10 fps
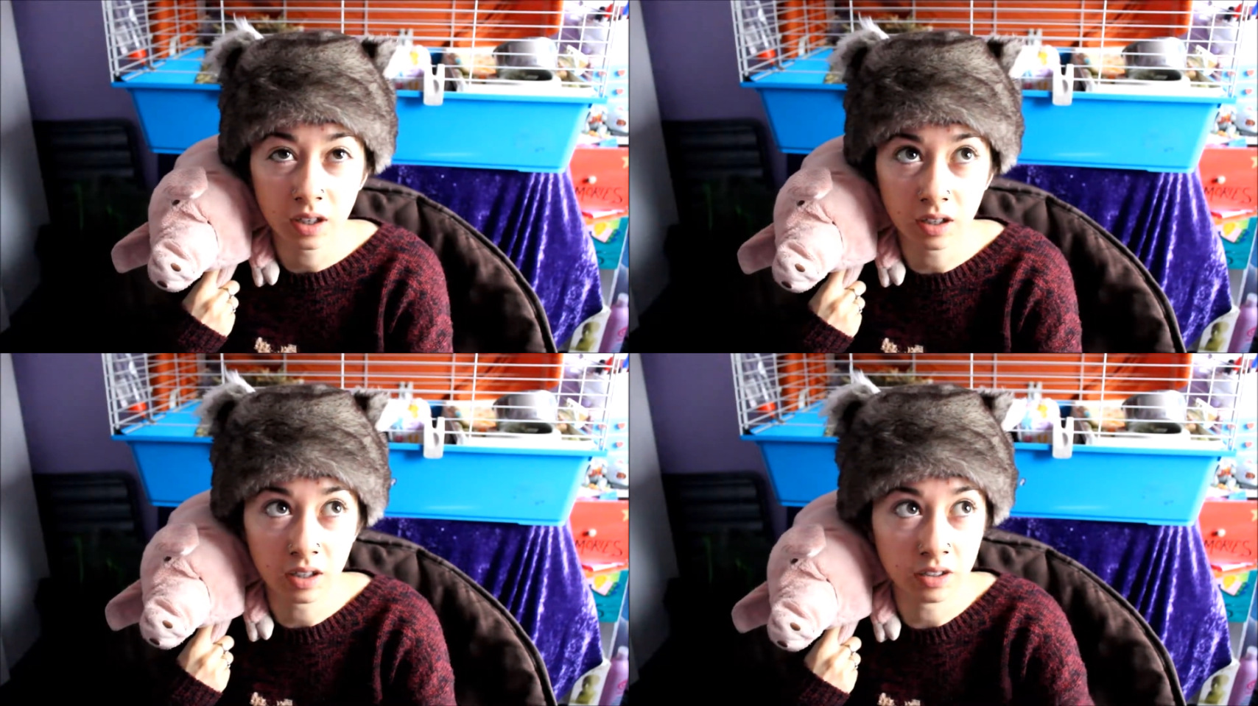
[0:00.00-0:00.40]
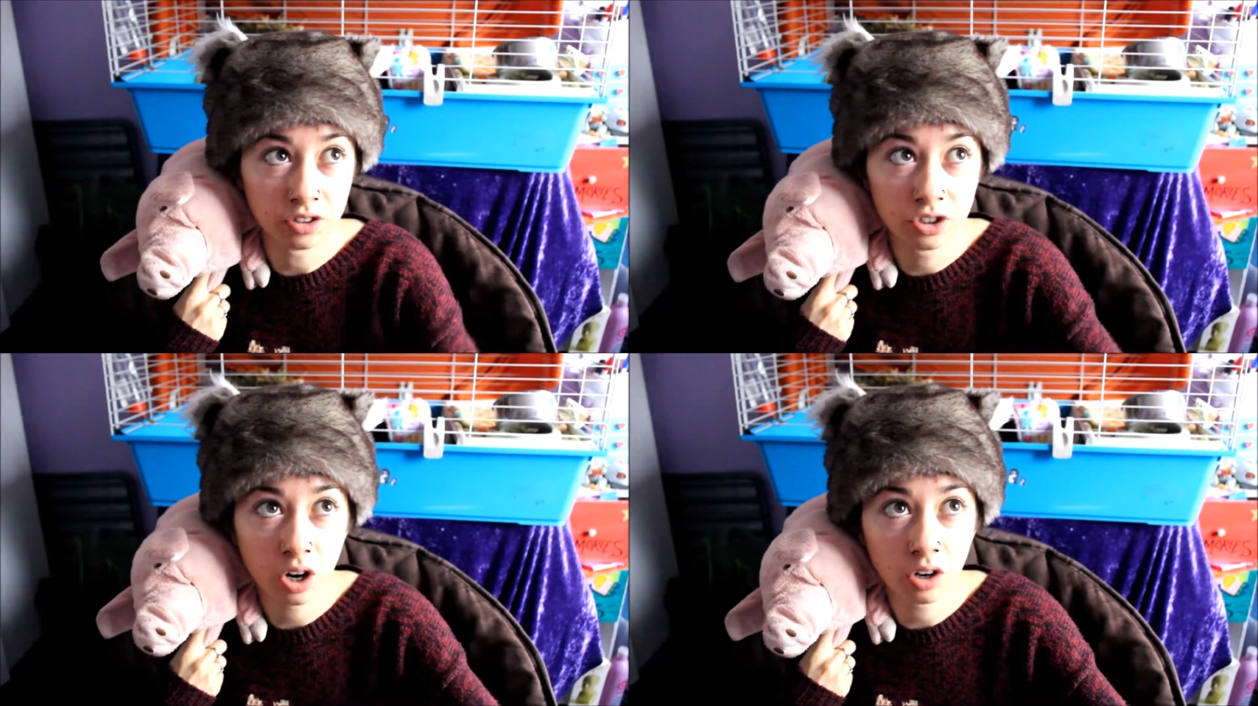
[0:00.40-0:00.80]
A
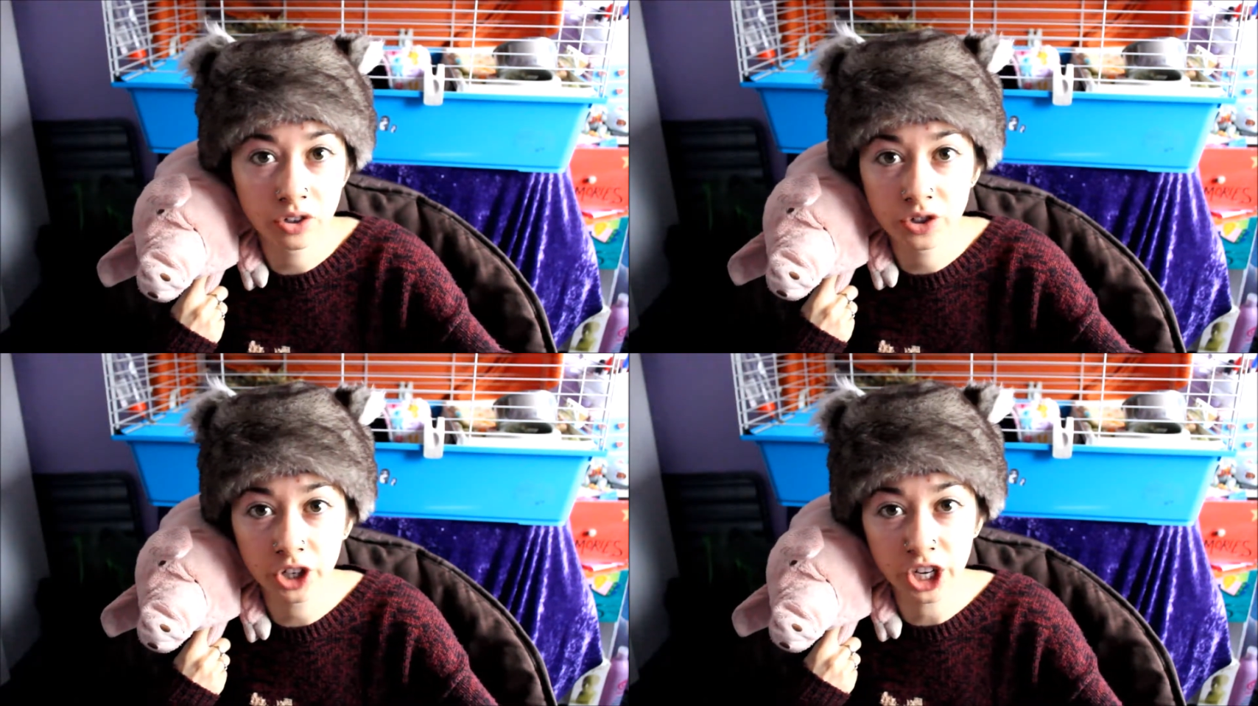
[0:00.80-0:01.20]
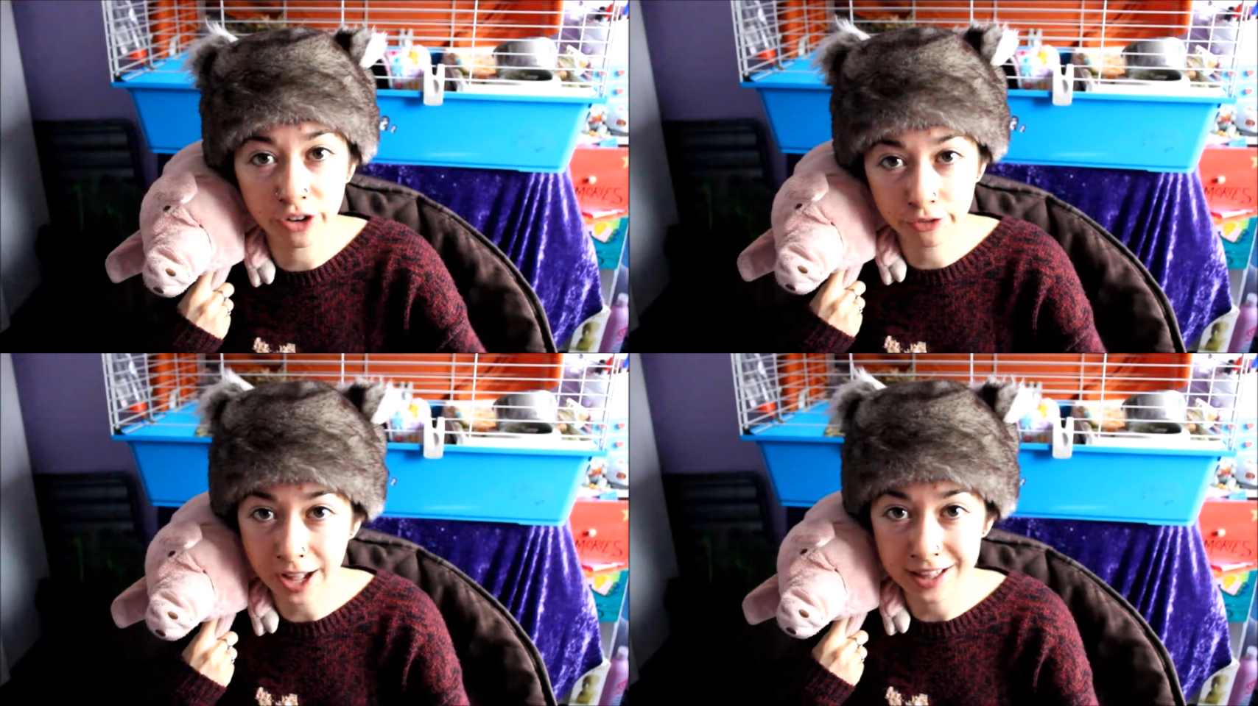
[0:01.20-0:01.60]
dog stuck in a
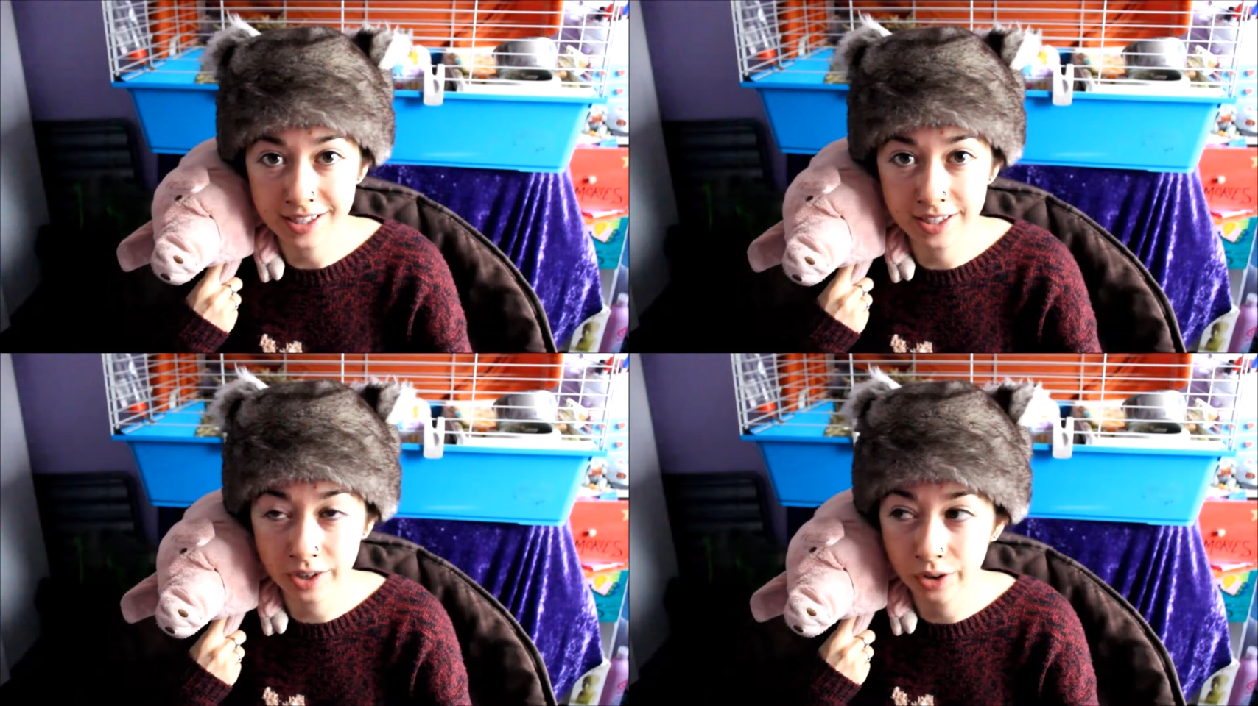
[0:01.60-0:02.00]
fence,